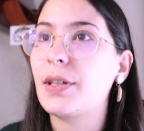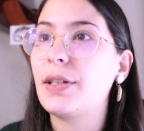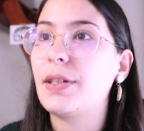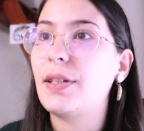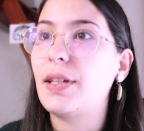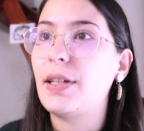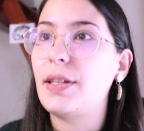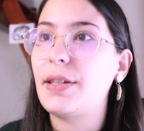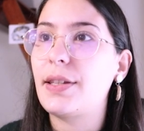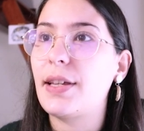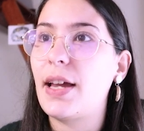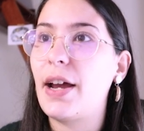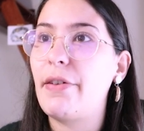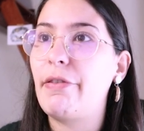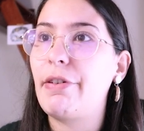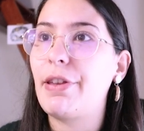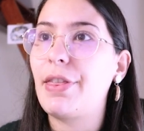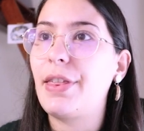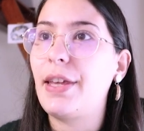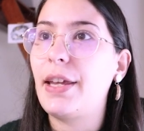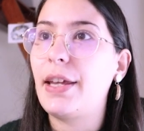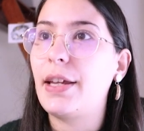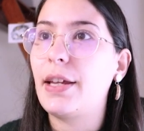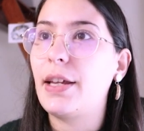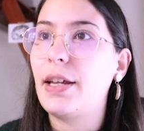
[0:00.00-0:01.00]
since
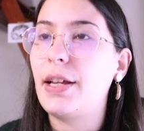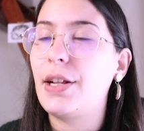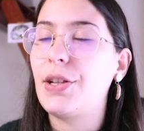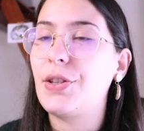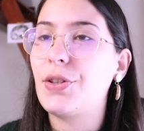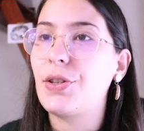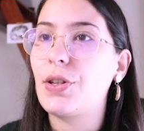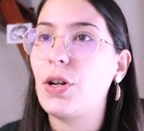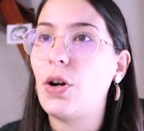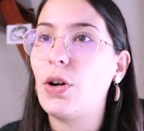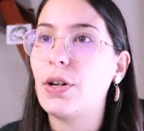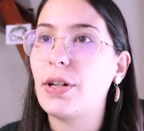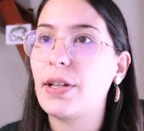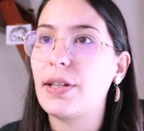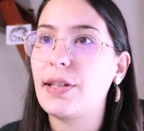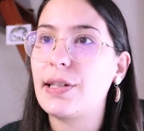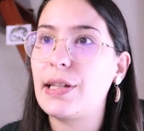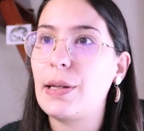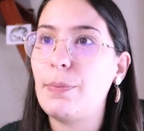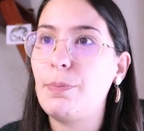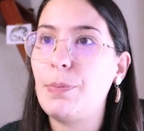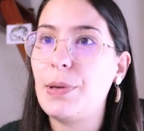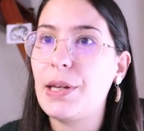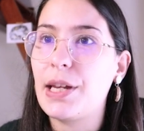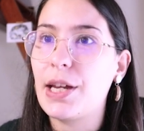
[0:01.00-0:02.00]
everything it's on the
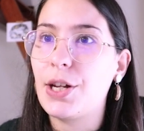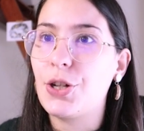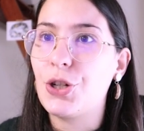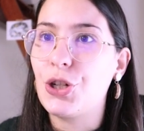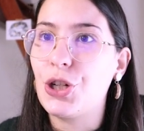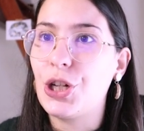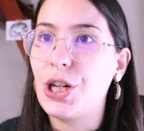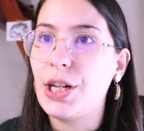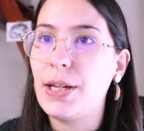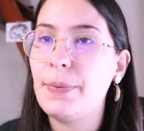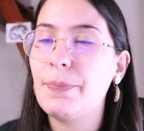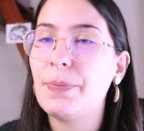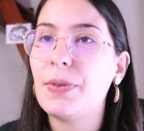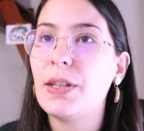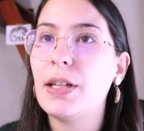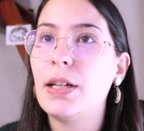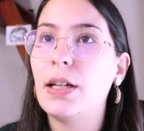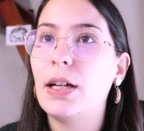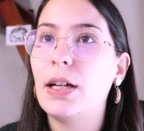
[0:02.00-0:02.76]
same PNG,